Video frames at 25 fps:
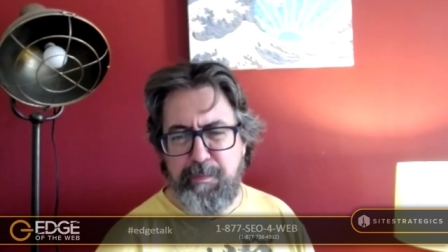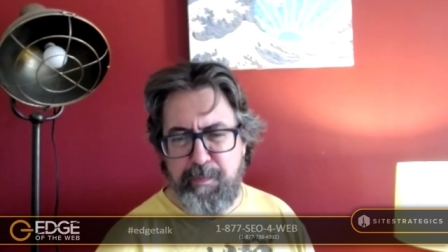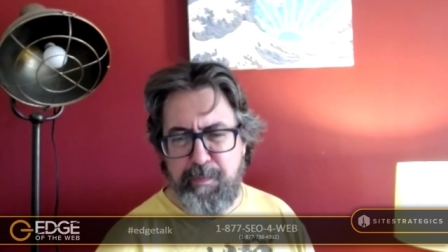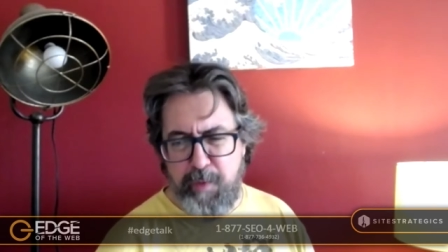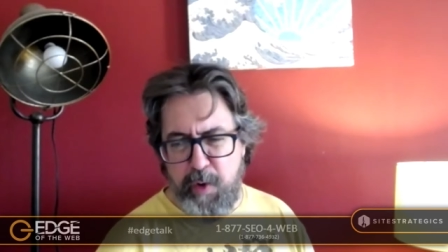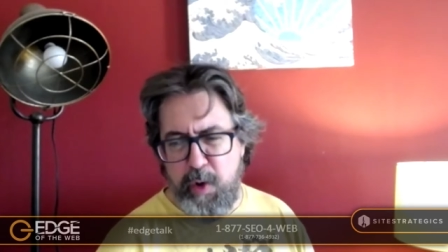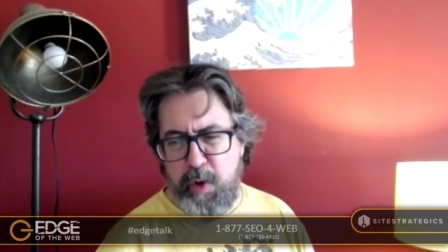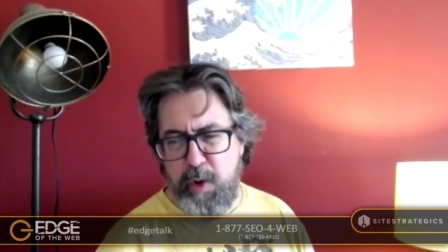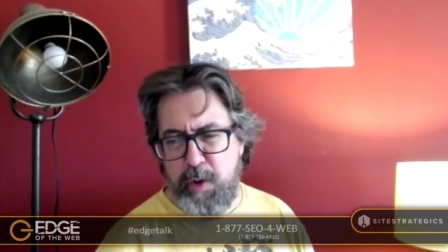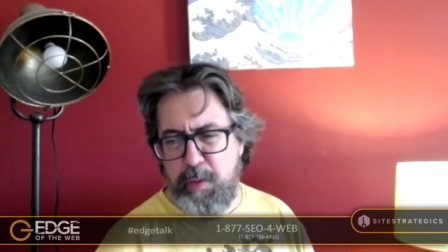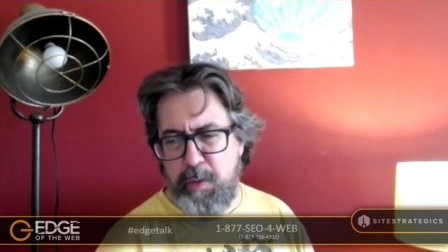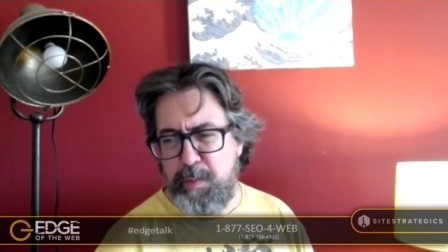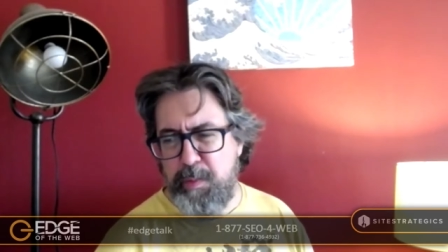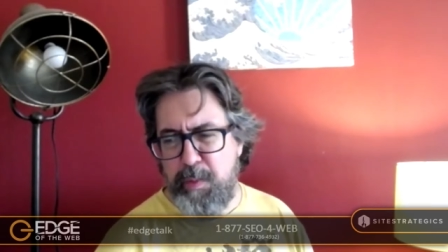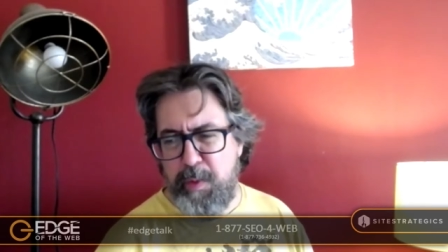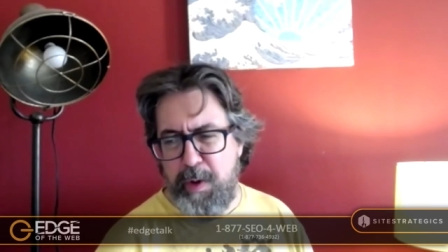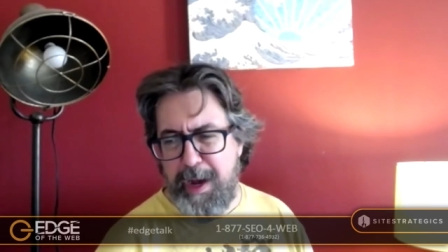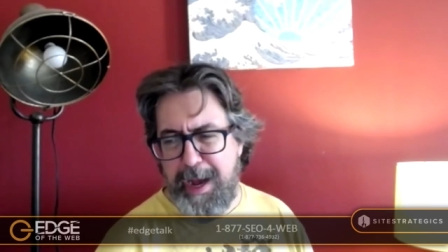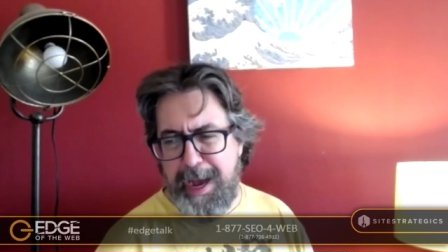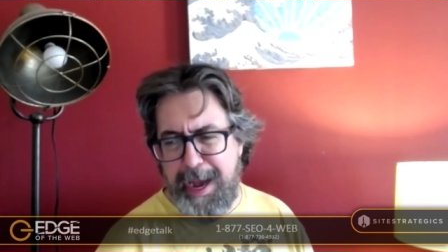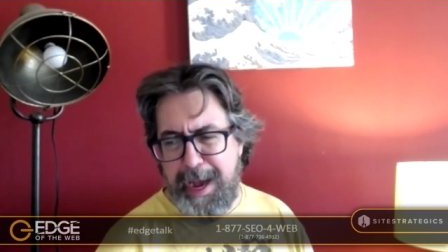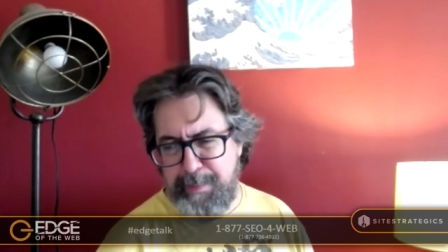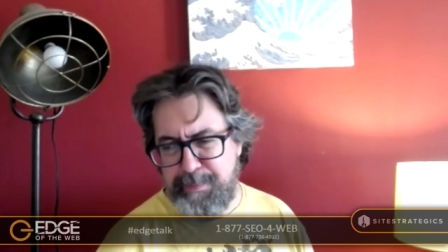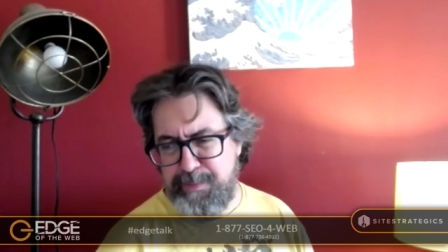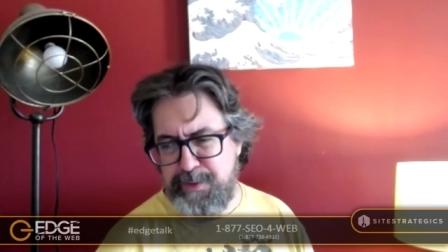verb
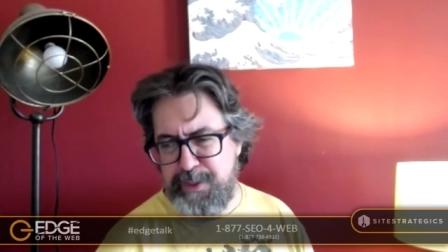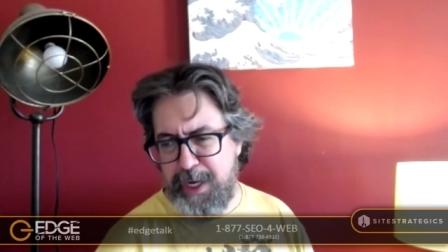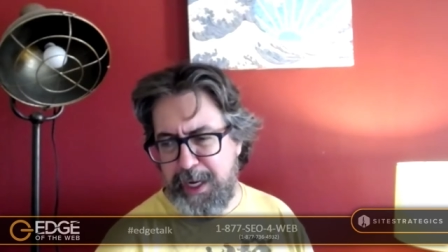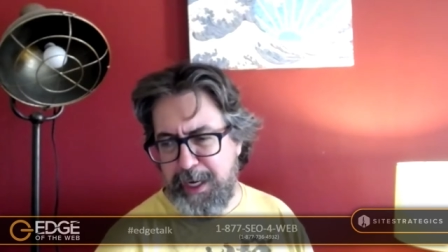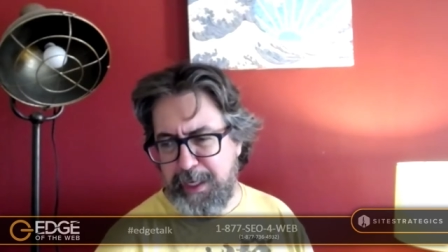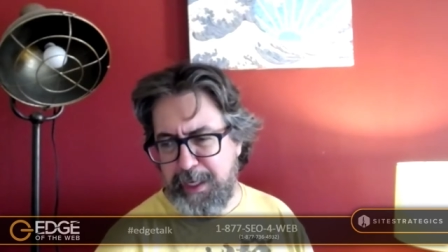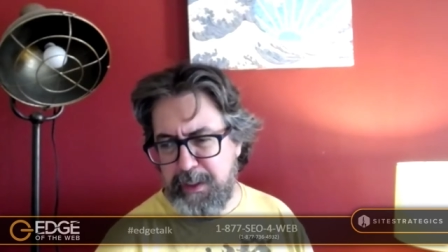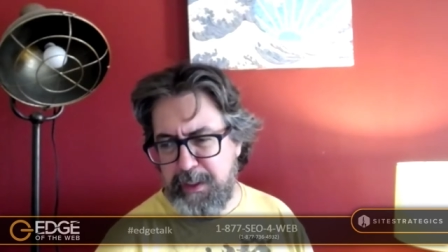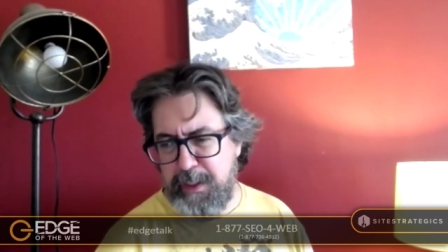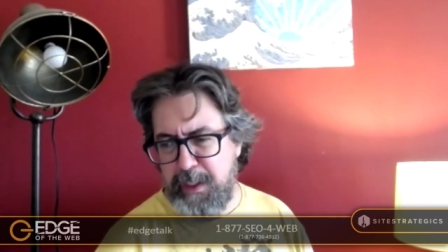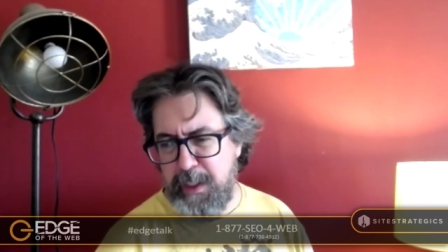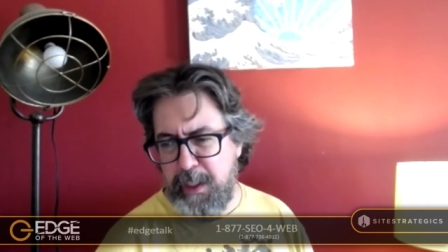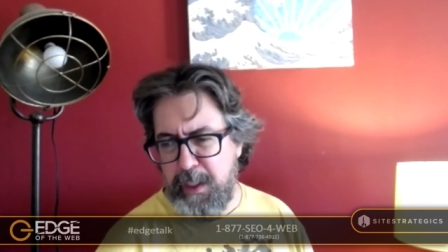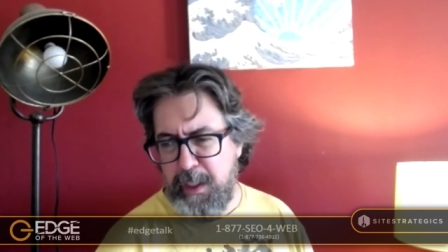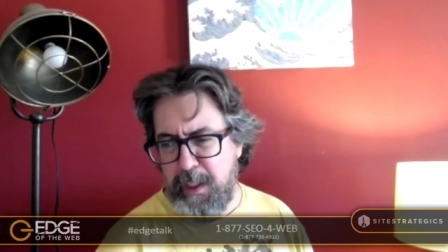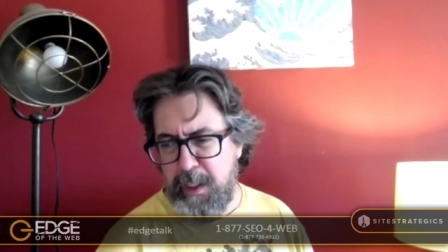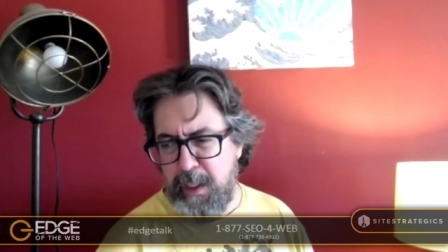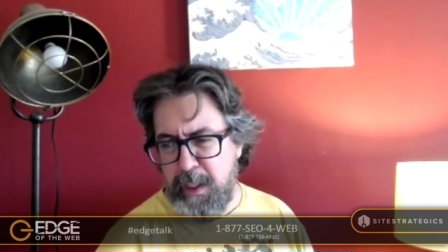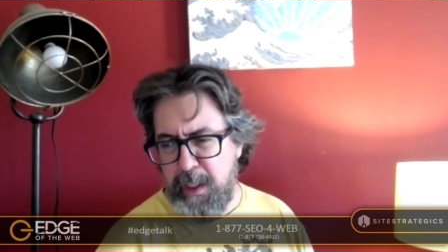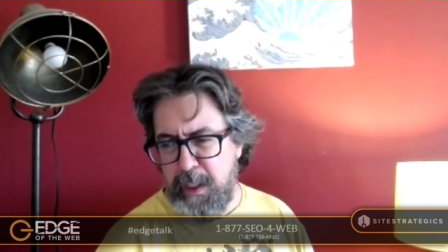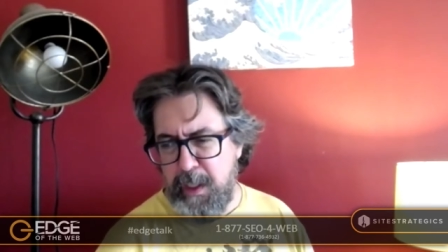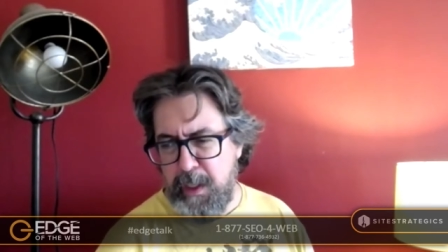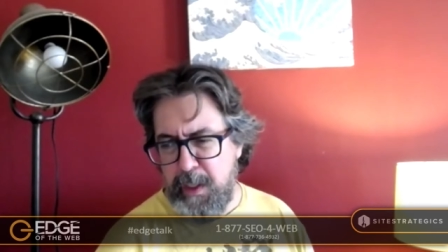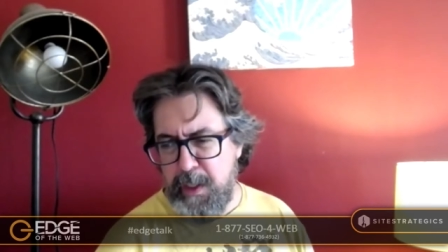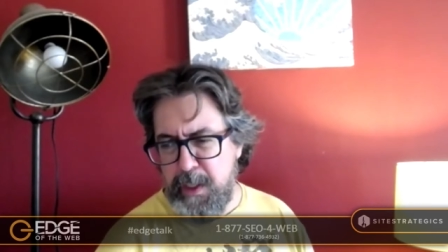object
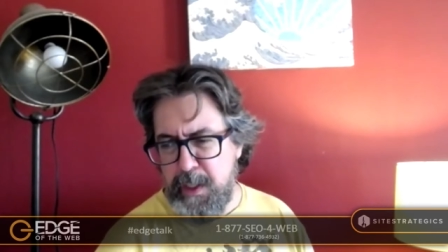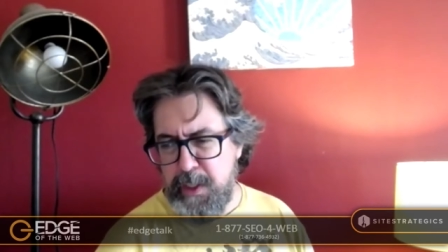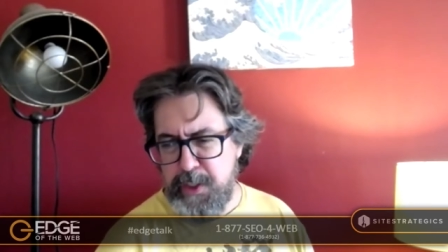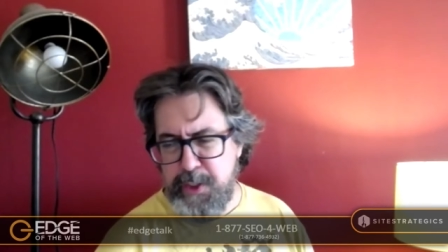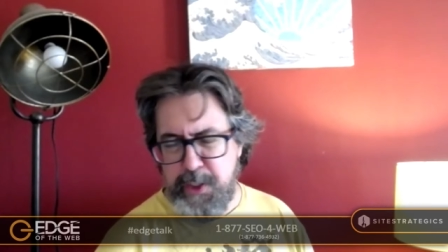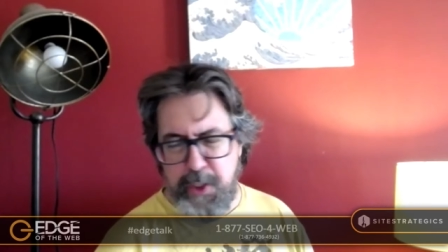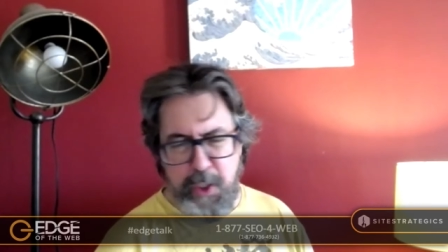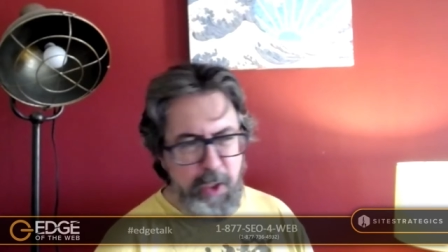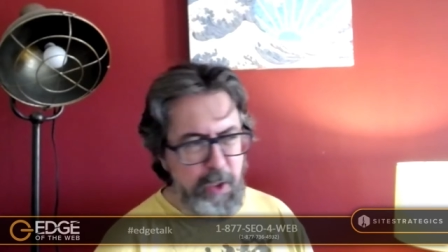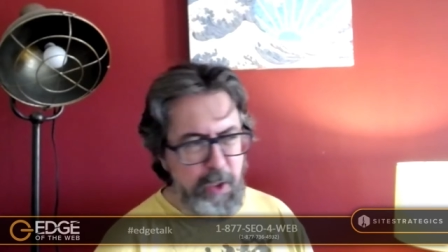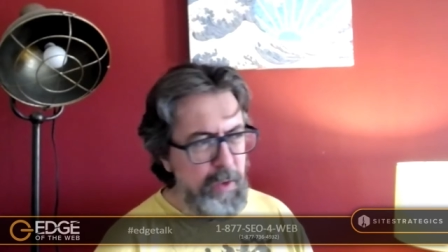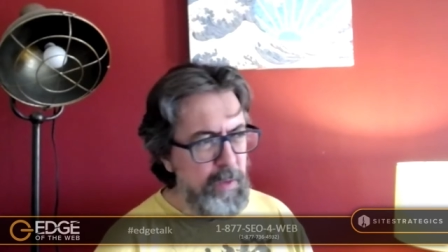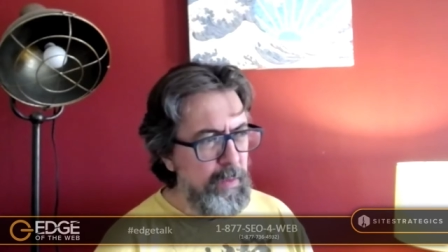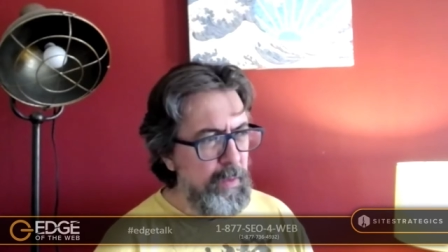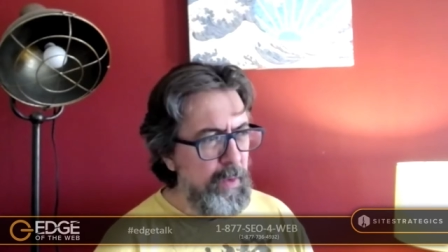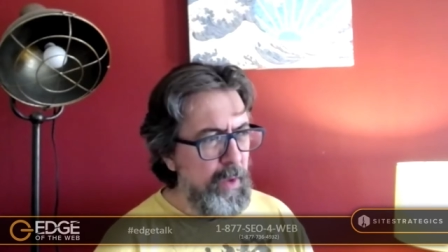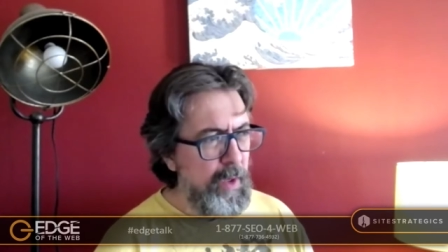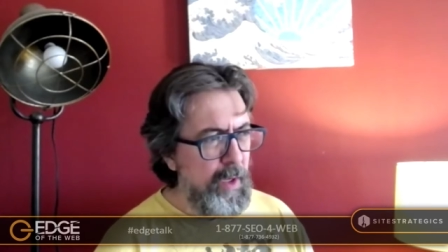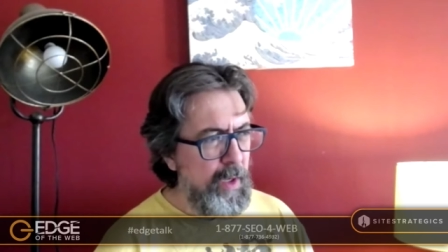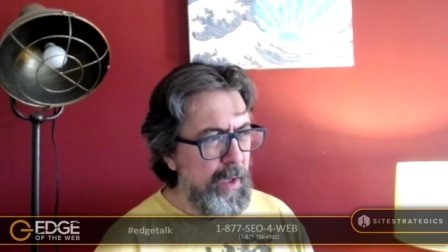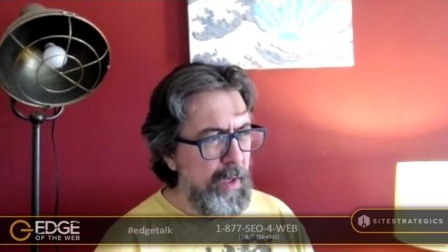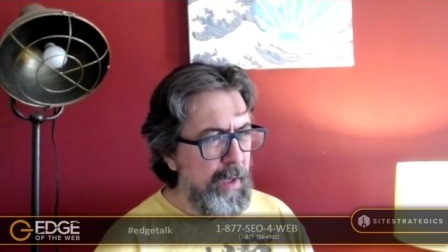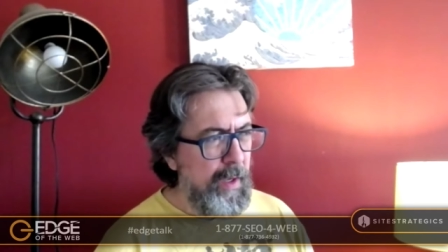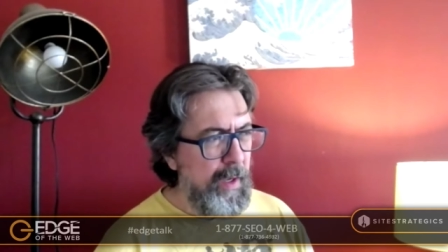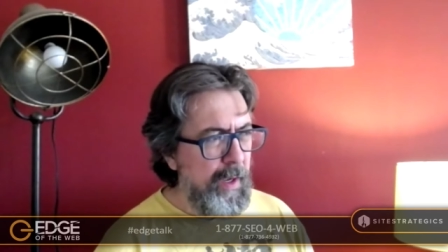so
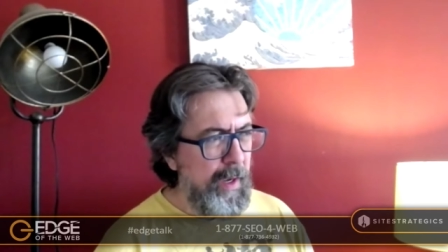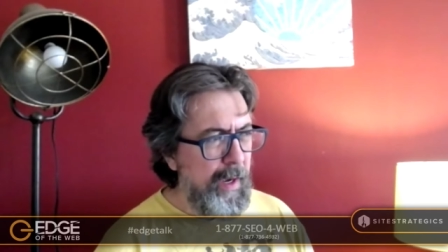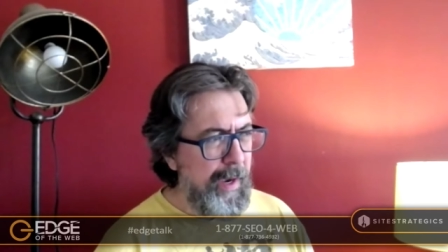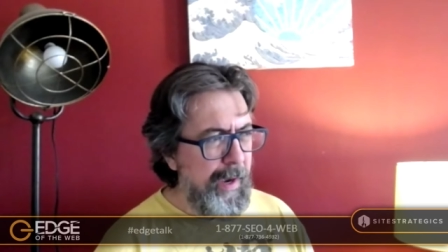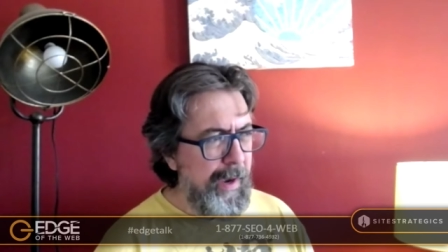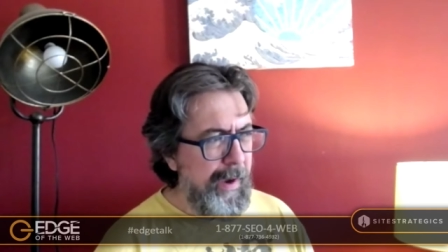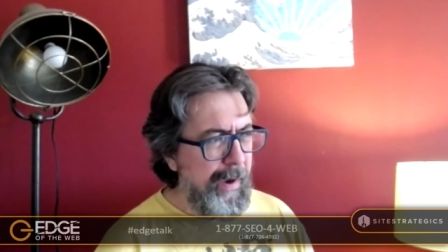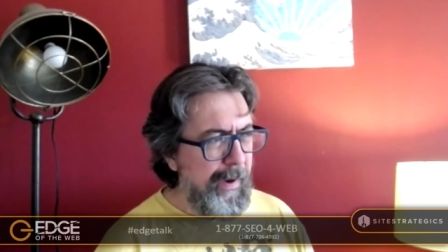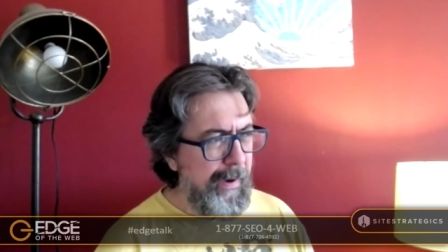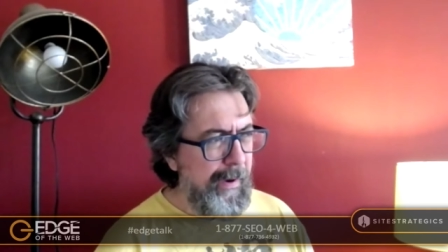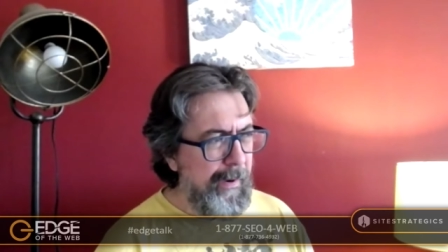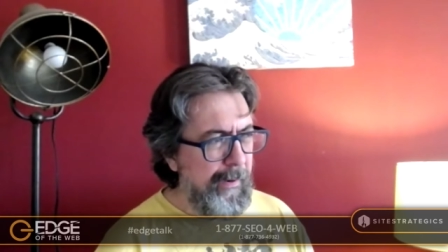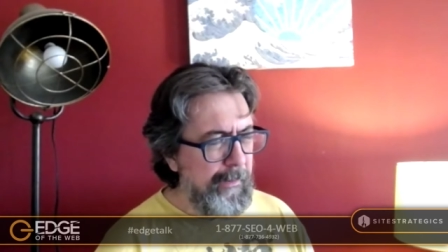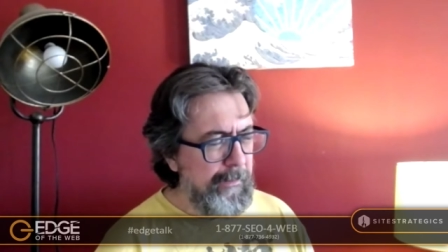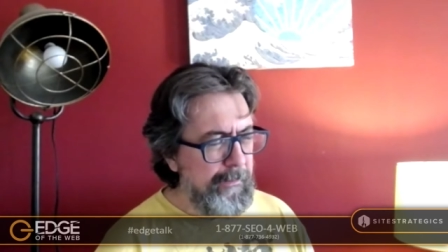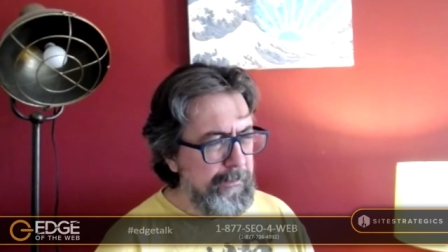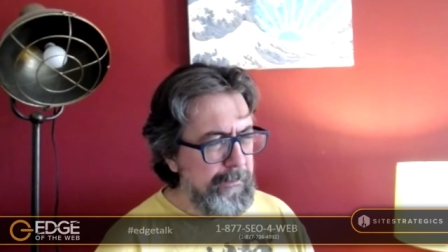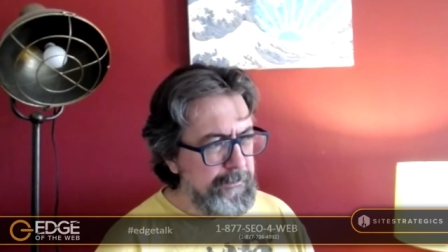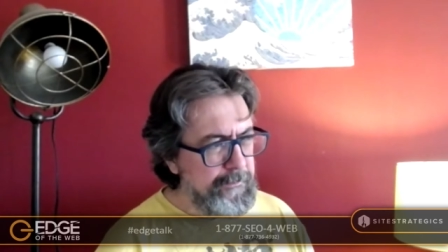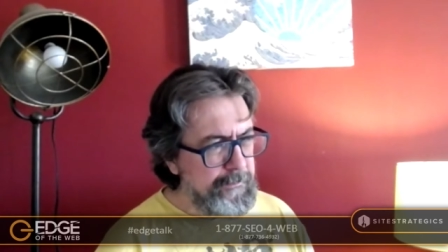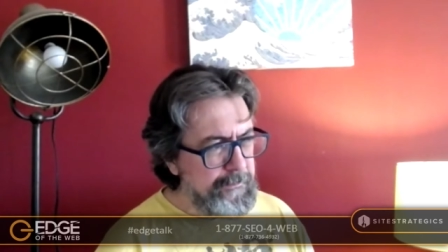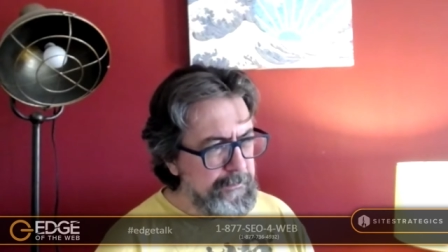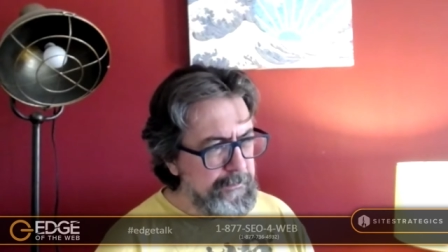uh,